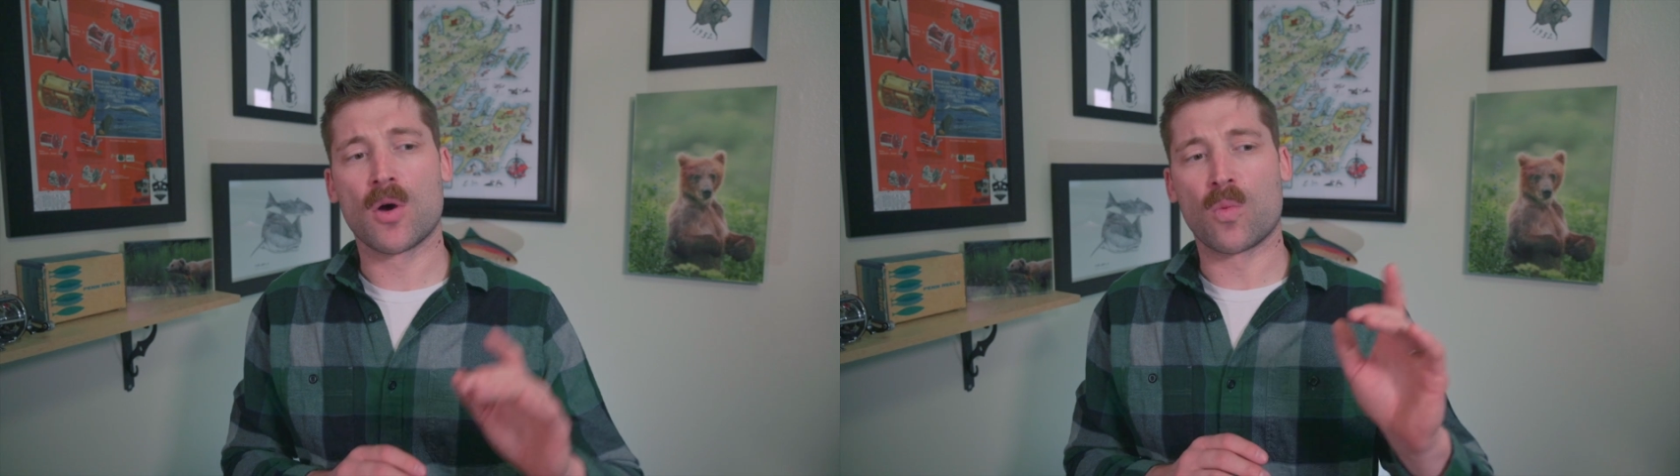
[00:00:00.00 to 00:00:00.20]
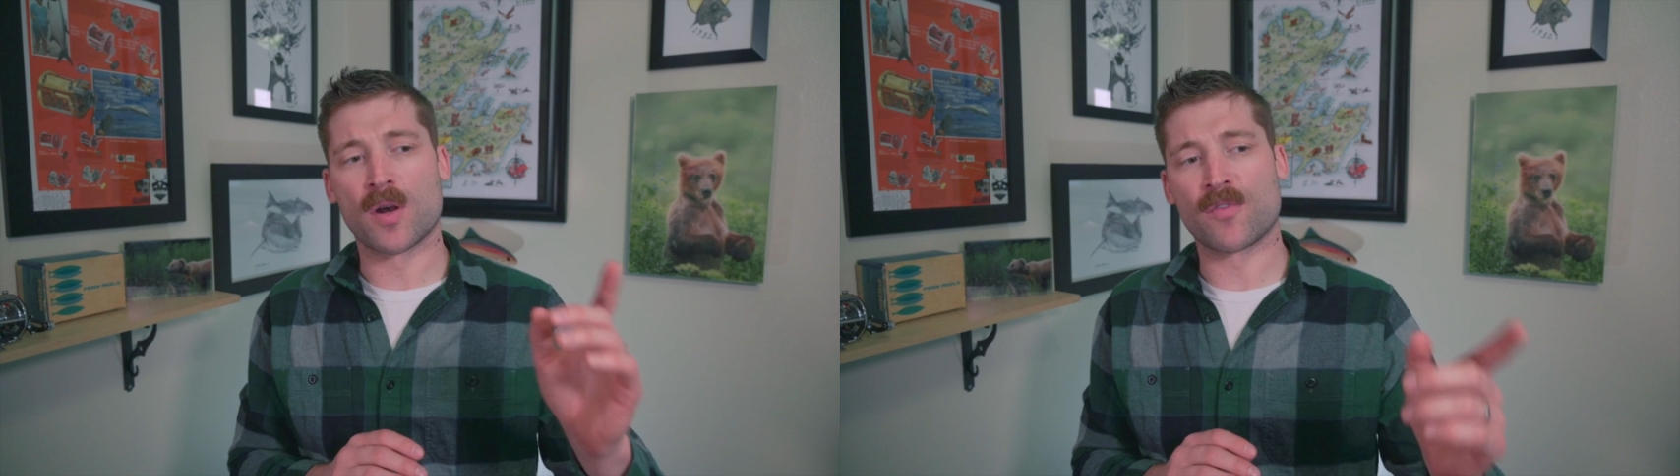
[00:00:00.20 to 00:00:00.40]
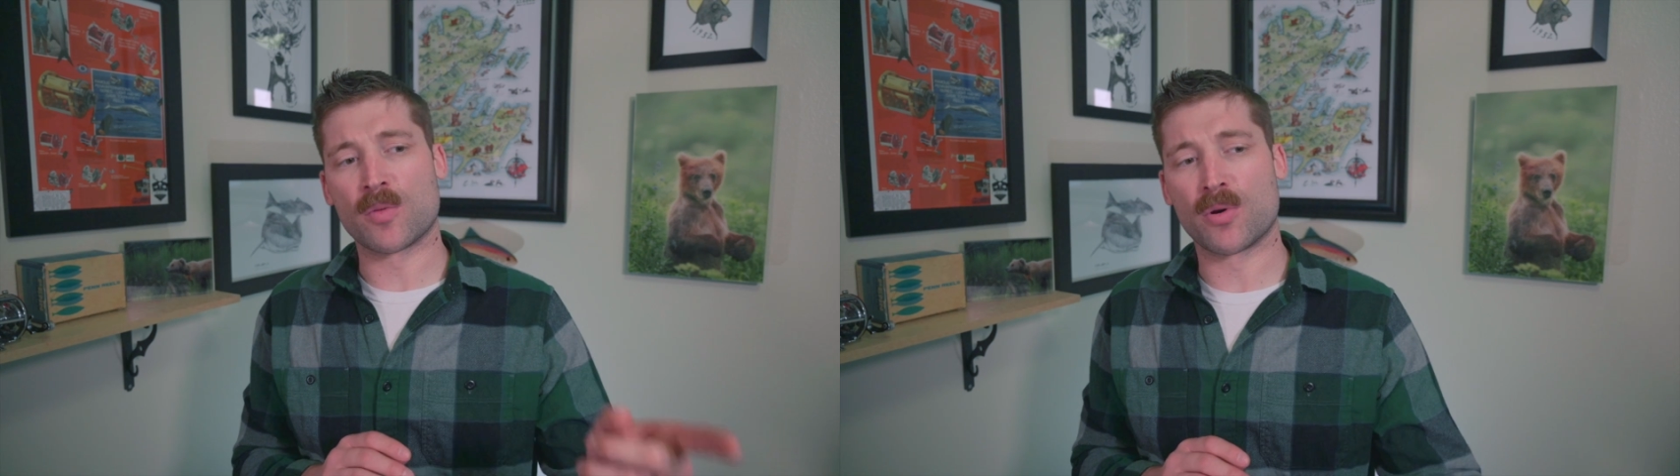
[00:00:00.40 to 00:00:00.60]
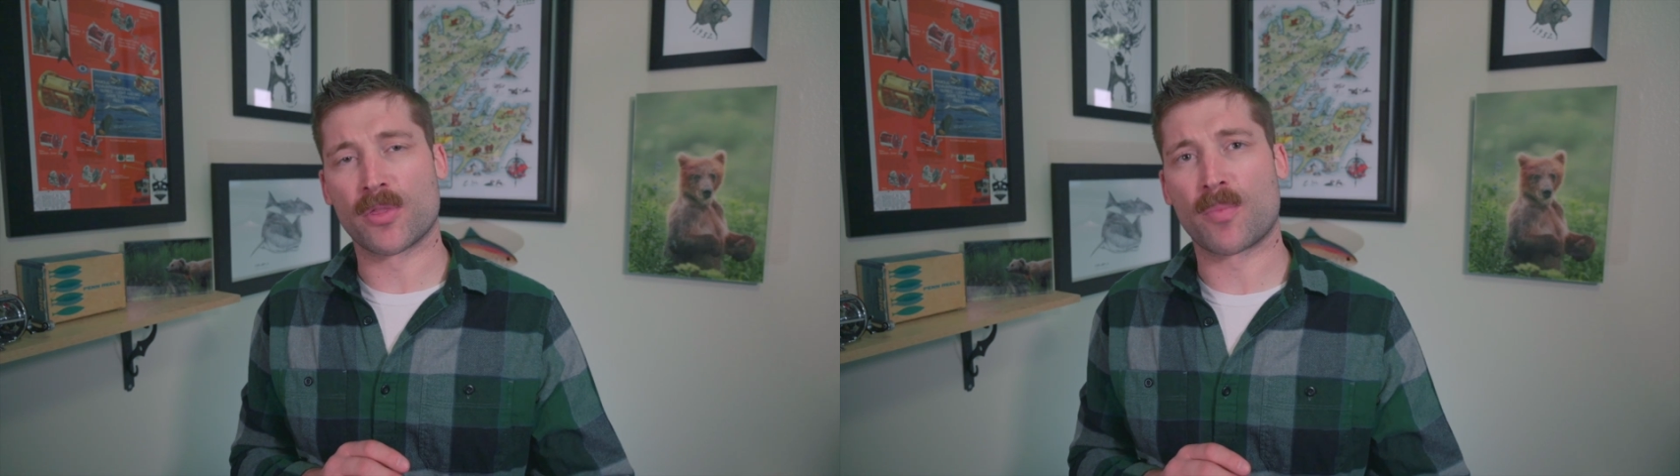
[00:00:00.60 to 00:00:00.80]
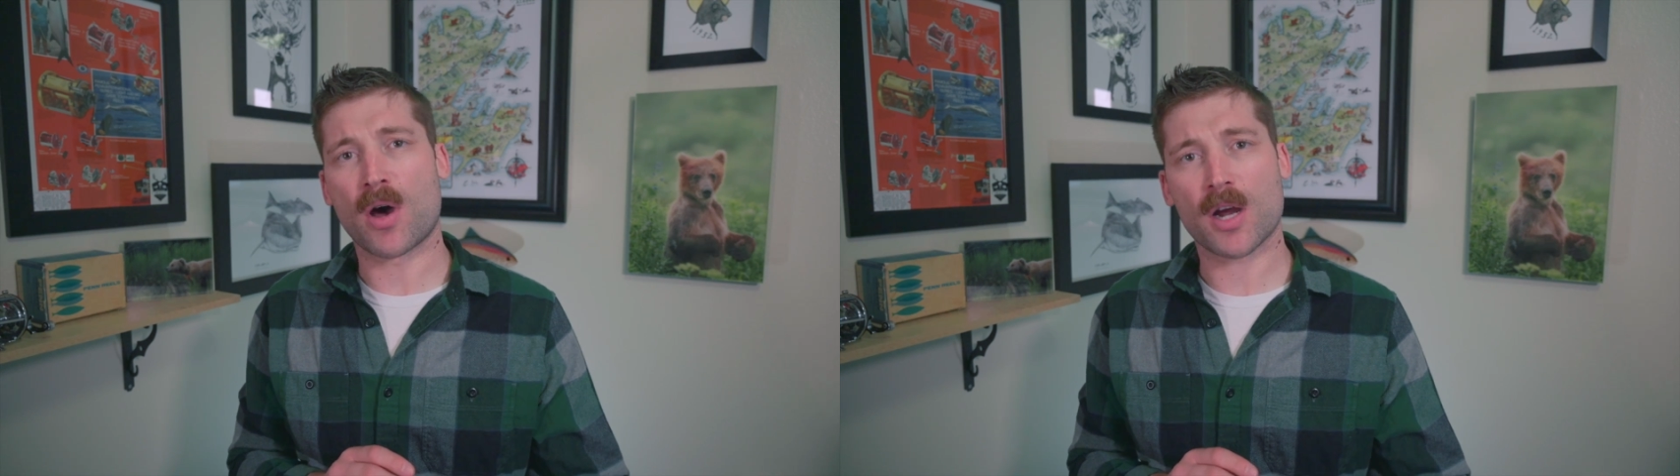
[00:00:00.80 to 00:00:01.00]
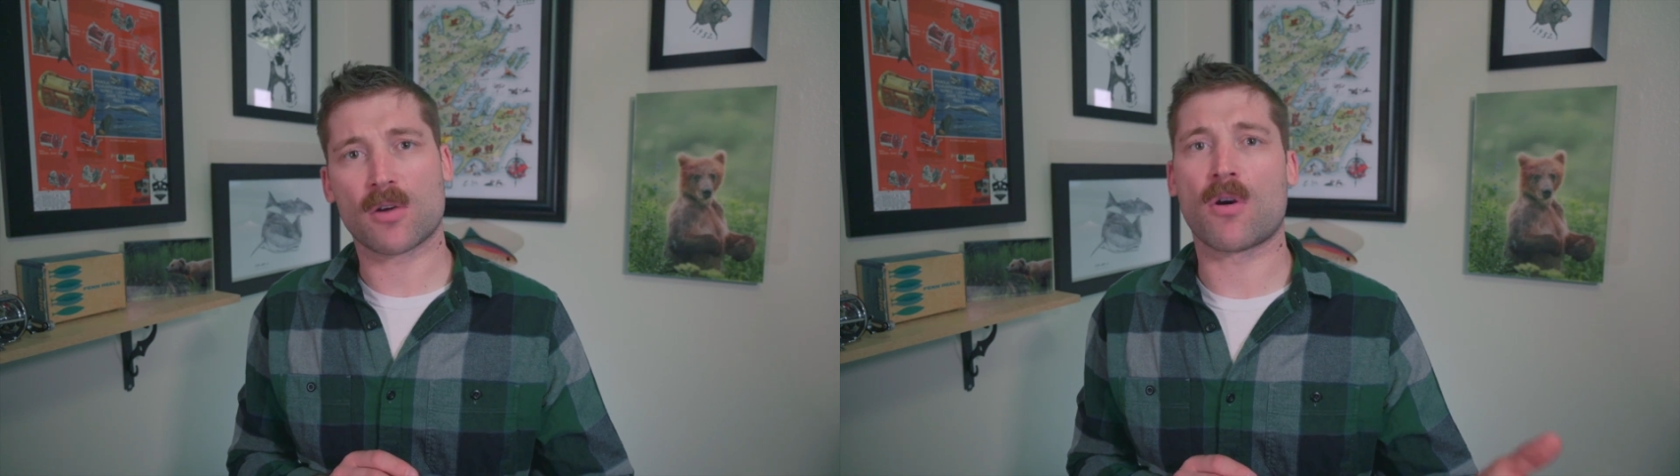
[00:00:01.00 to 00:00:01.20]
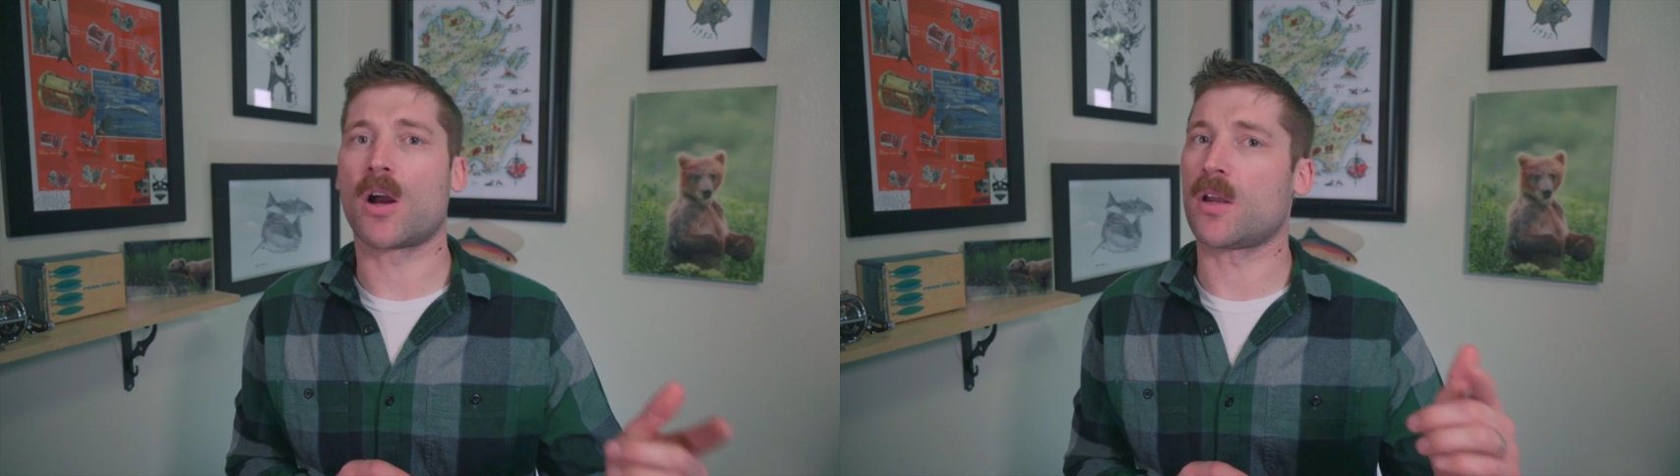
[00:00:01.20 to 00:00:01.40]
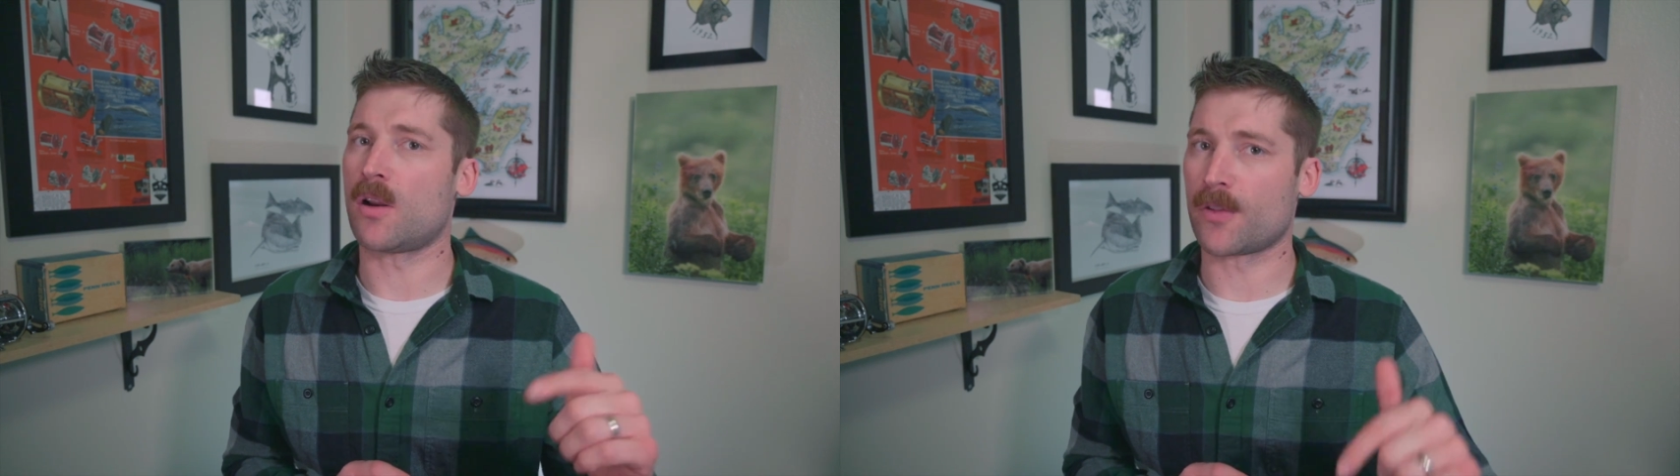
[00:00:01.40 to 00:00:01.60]
whenever you put the pocket
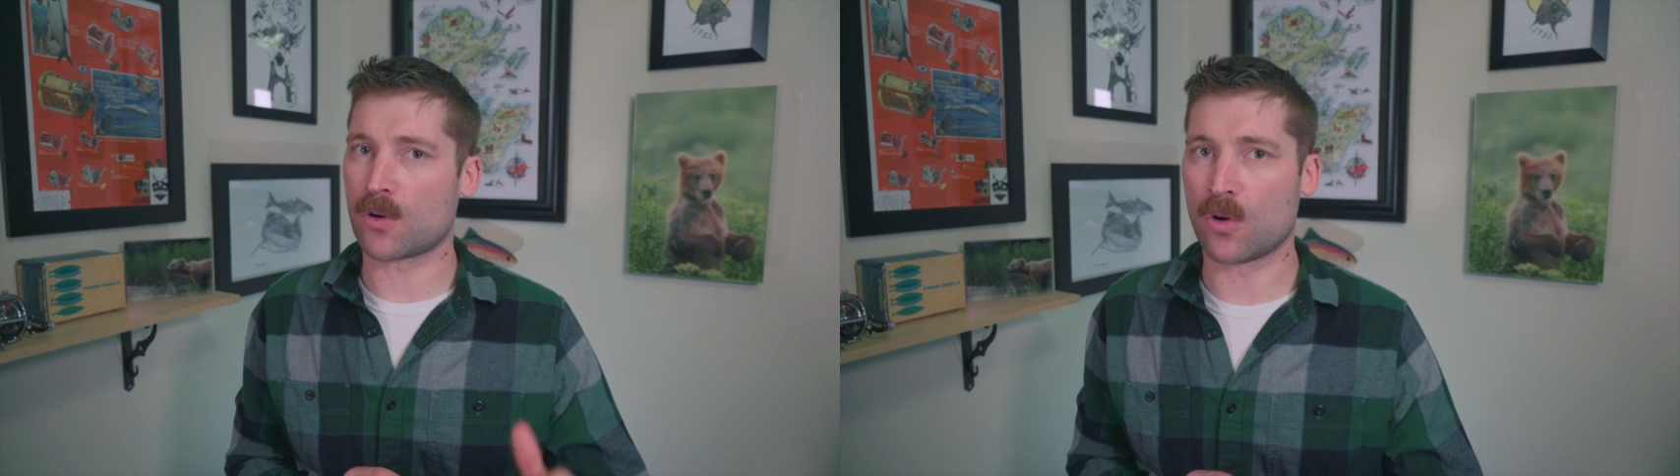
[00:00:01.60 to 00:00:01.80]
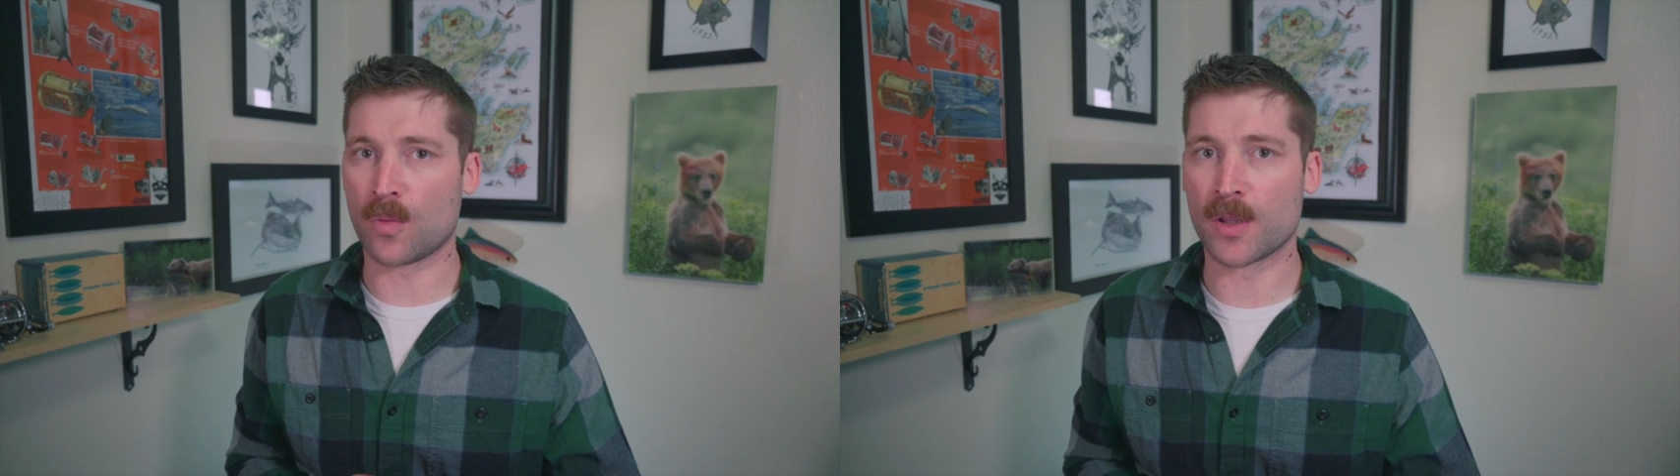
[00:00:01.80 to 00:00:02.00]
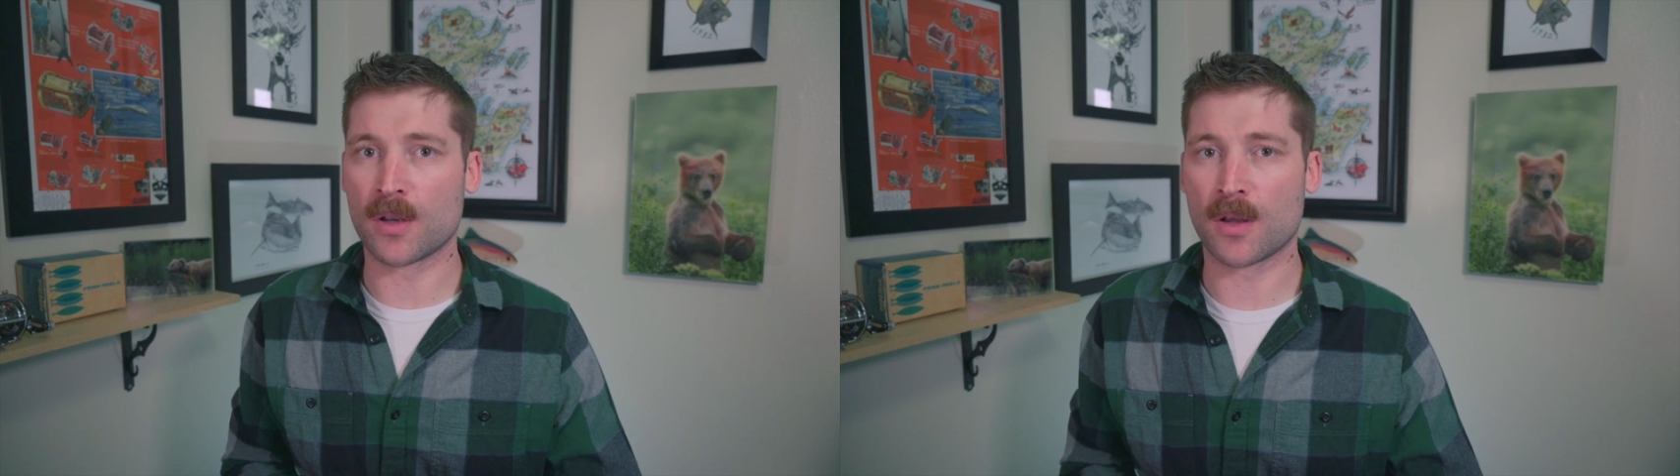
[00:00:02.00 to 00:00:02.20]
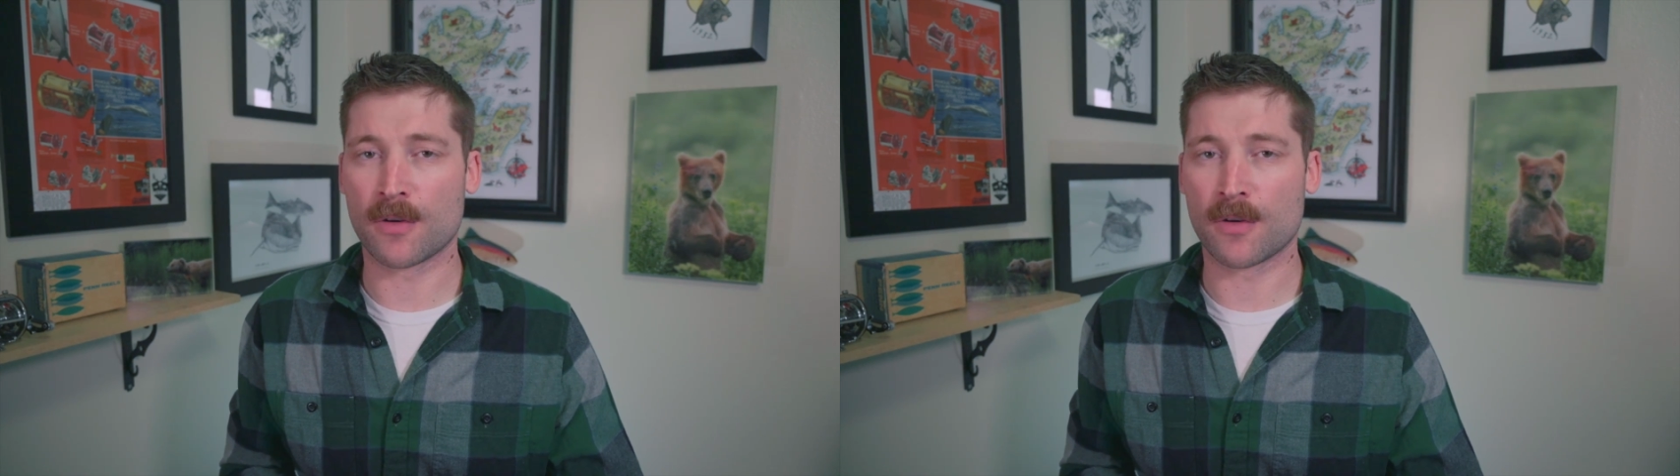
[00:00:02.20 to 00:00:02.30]
rocket on the Coleman